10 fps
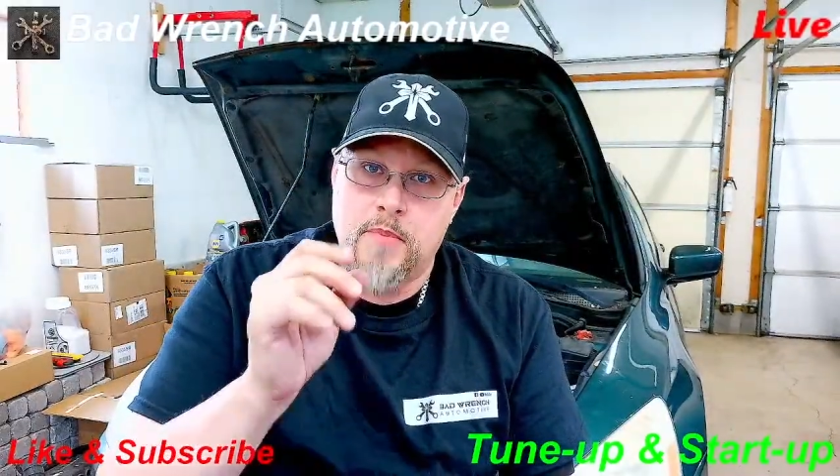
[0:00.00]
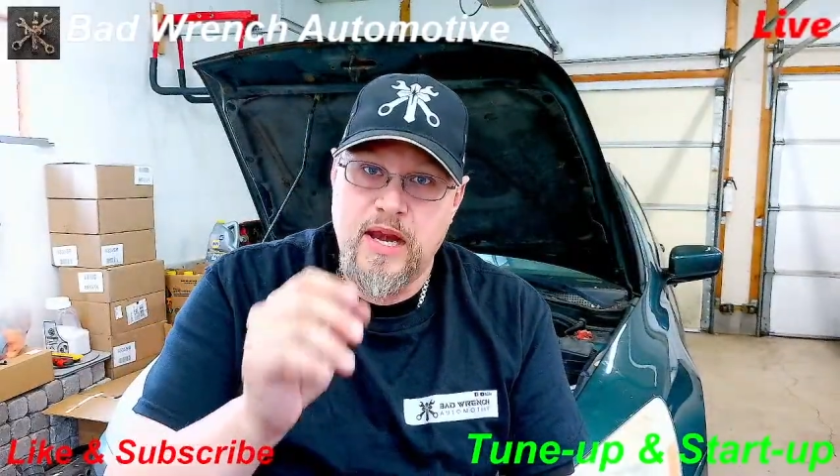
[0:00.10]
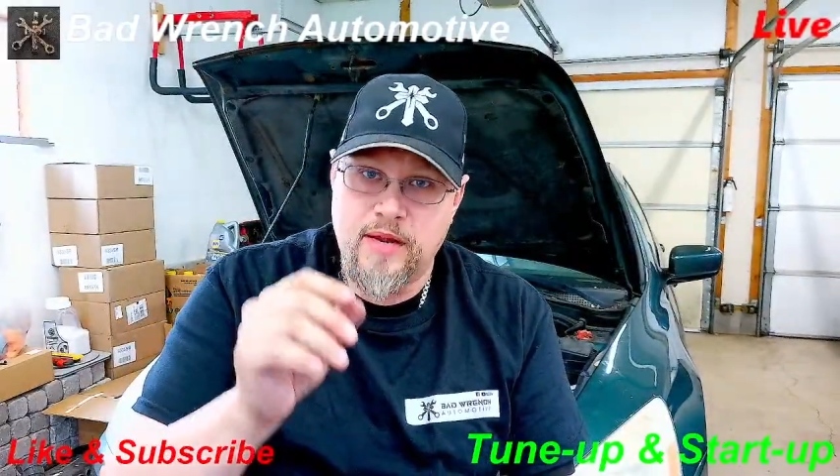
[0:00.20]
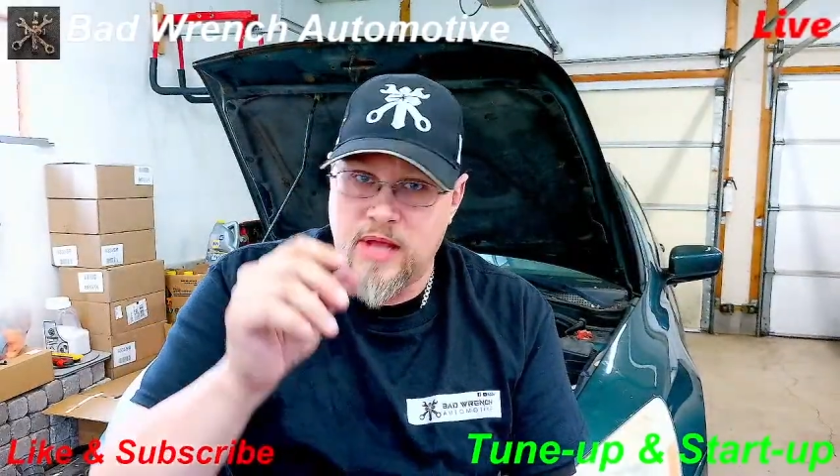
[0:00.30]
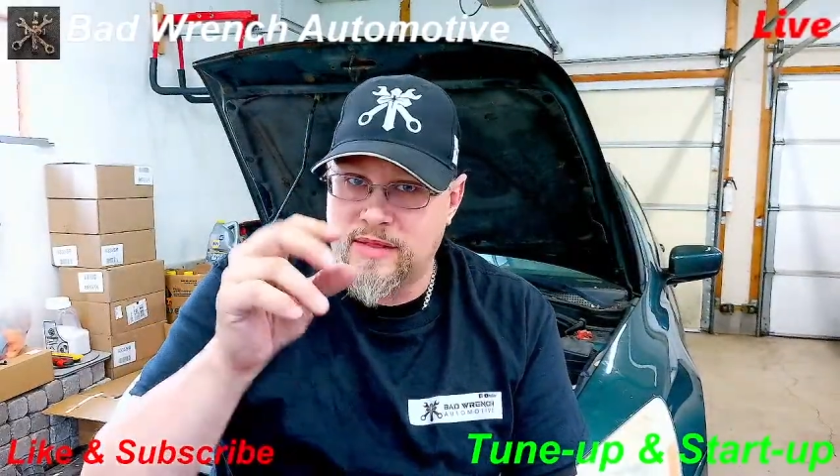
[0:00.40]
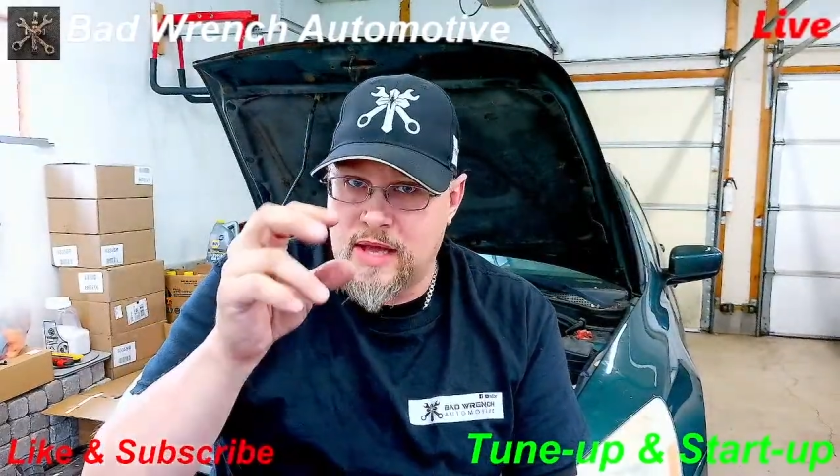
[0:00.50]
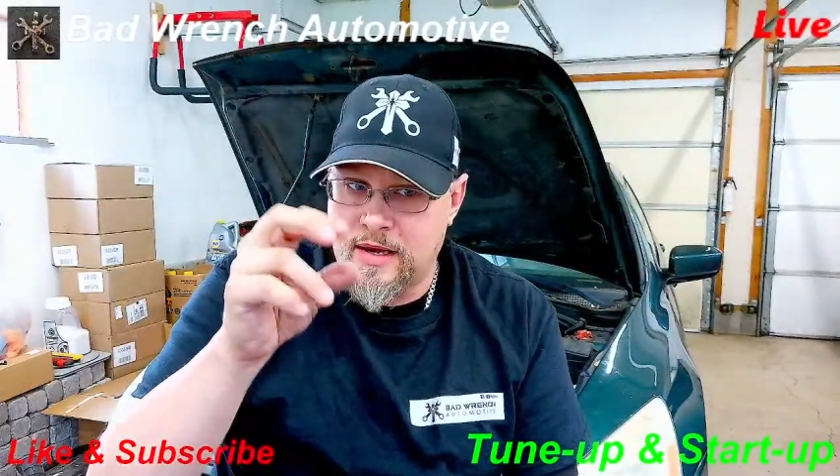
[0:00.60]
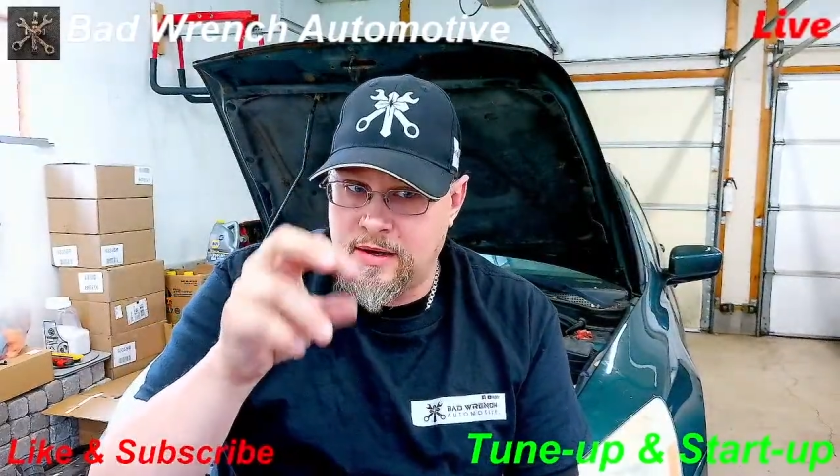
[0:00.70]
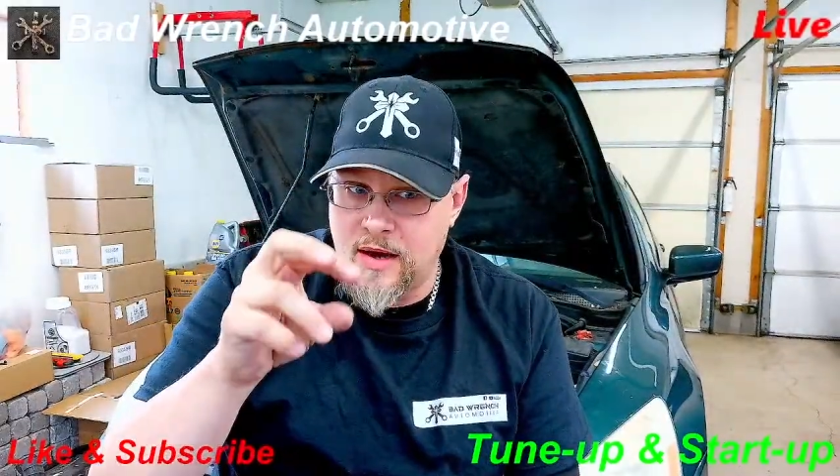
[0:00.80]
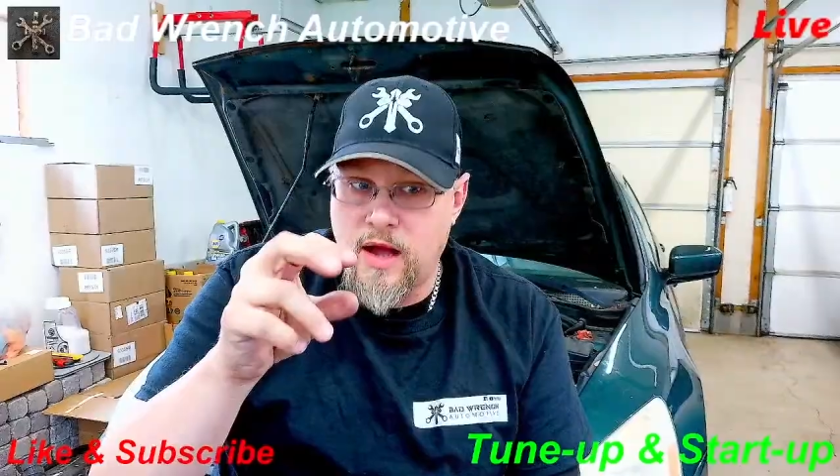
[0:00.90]
meaning that
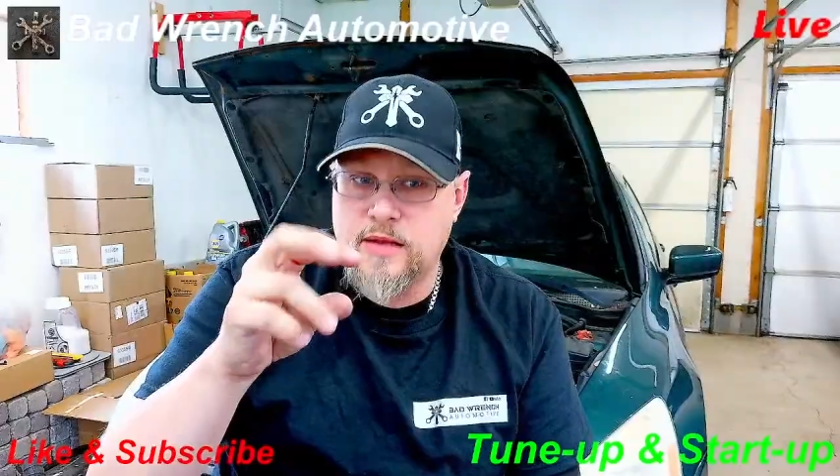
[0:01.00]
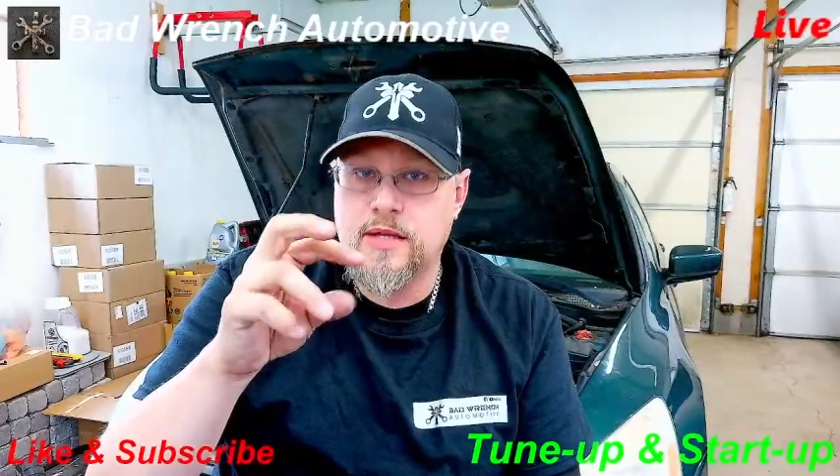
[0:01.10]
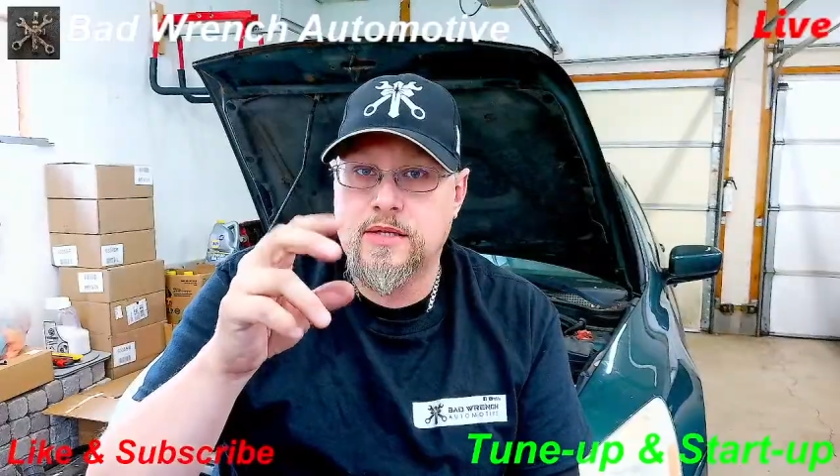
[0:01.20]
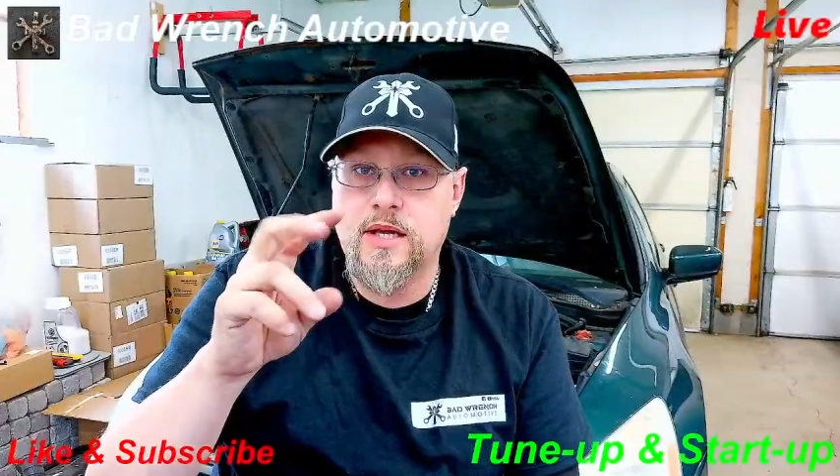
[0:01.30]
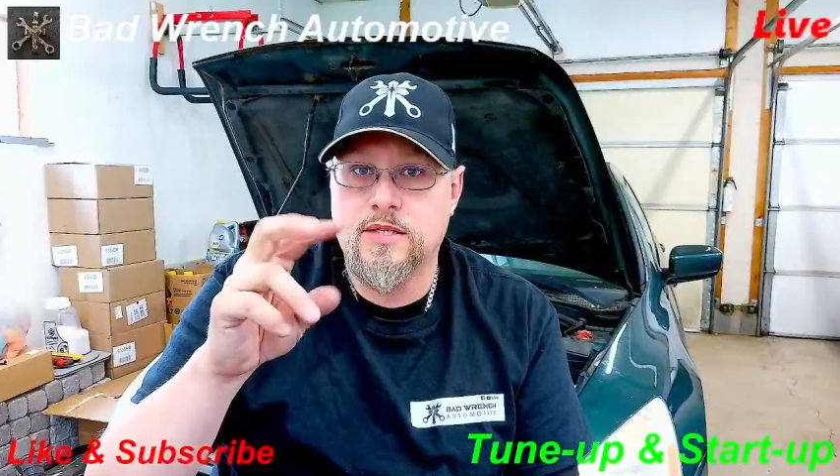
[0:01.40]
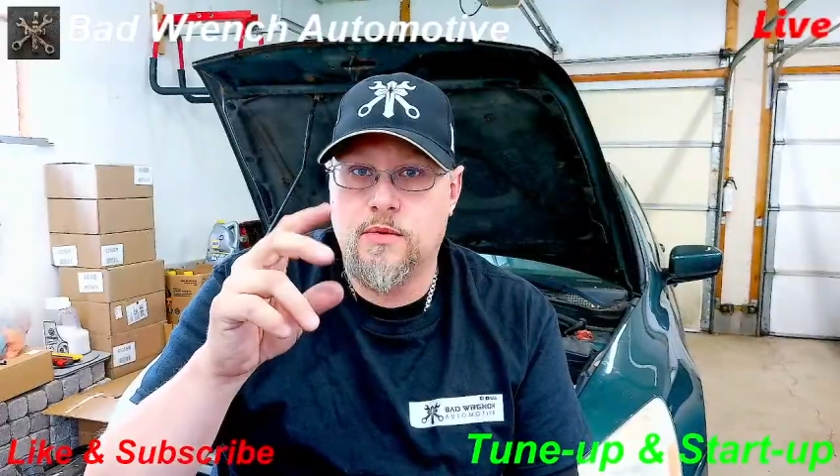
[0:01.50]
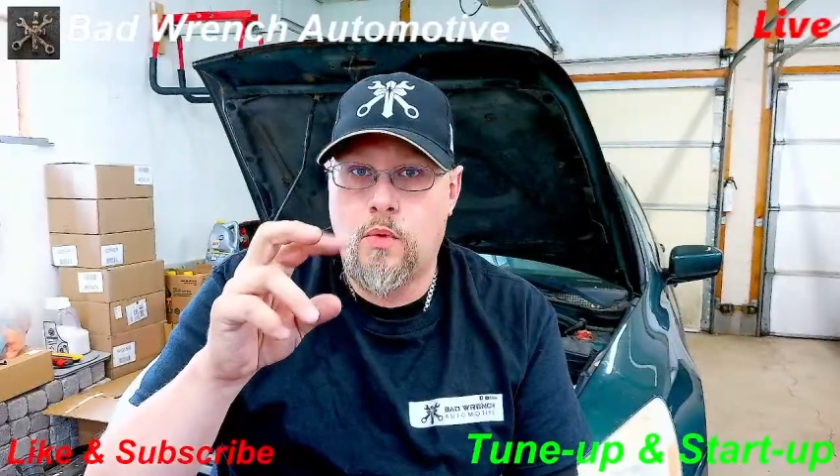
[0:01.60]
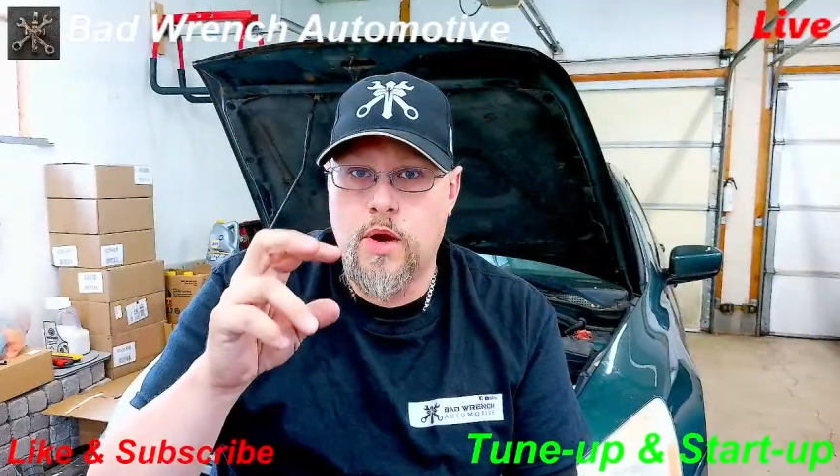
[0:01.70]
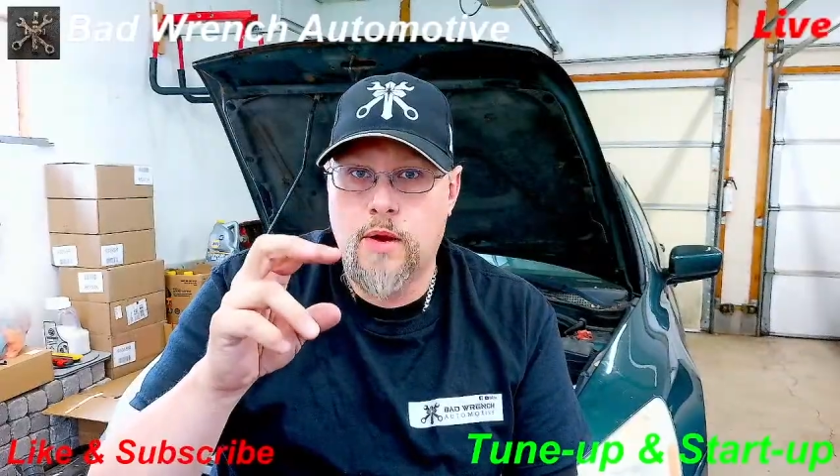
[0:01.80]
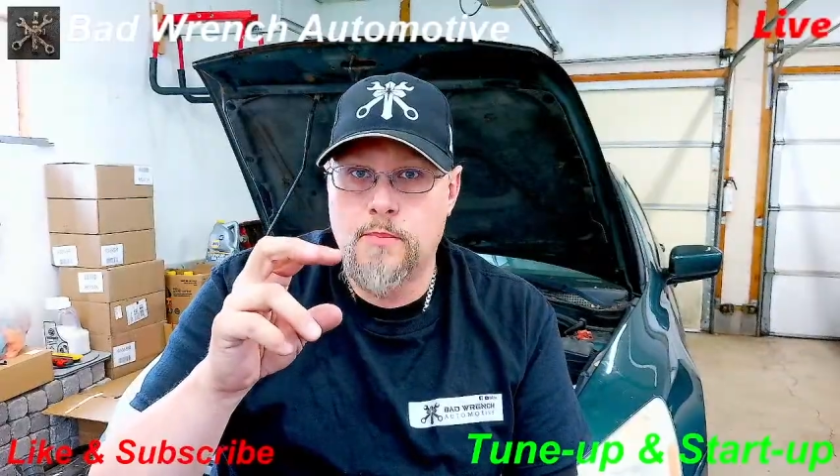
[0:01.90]
that nut
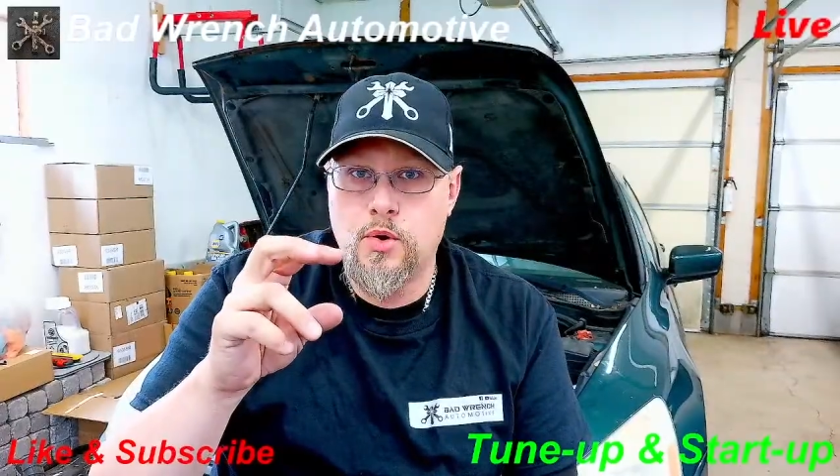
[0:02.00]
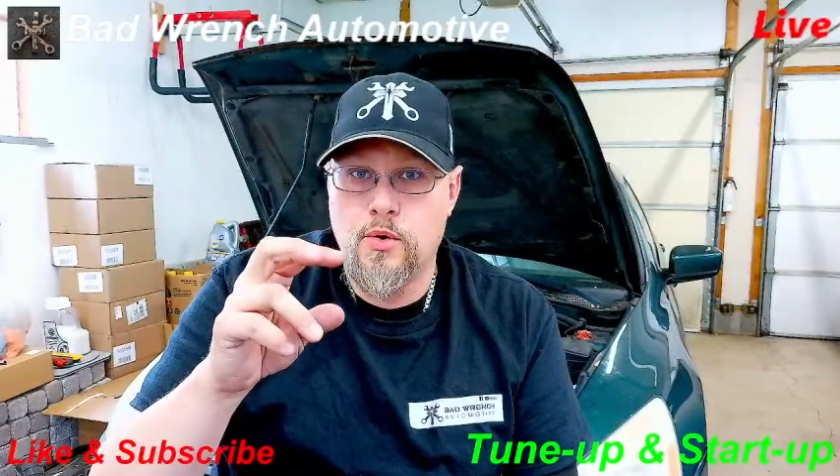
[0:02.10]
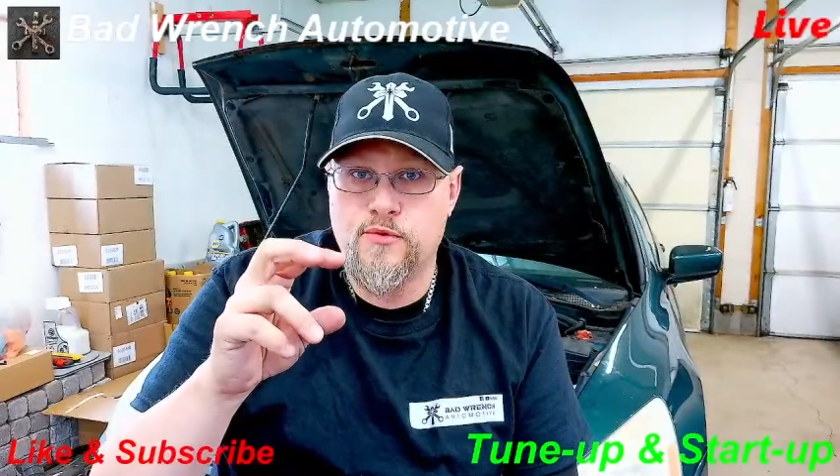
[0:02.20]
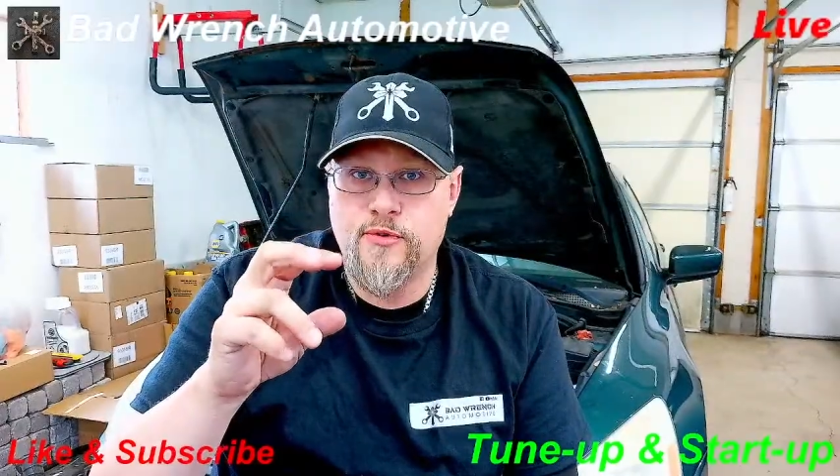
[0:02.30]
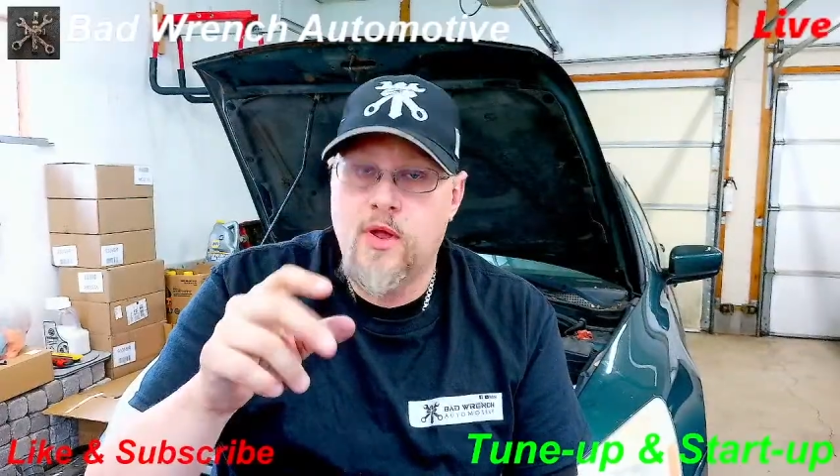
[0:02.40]
doesn't want to move.